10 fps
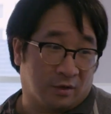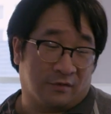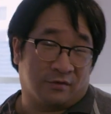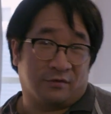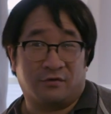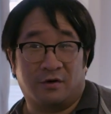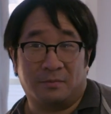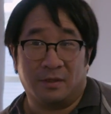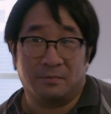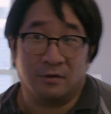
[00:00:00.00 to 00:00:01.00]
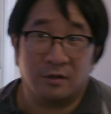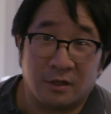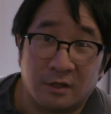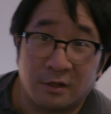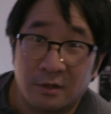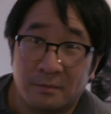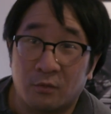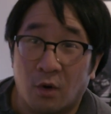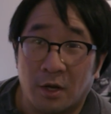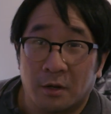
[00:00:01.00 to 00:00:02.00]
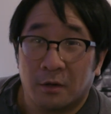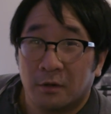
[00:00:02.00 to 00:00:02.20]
we'll have it in front of people by 1.